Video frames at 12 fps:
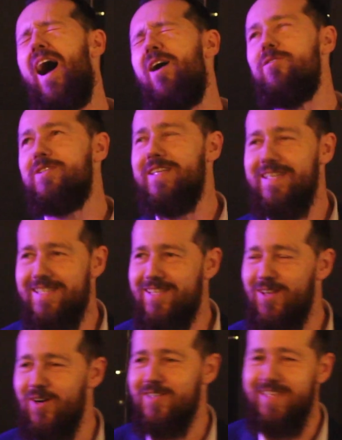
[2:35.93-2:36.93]

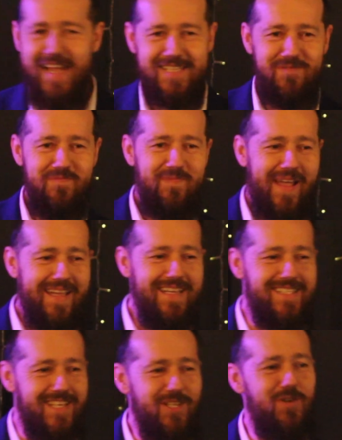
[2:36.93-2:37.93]
Wow, says the dog.
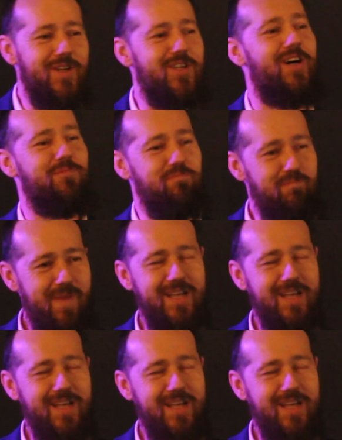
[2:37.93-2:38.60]
That's amazing.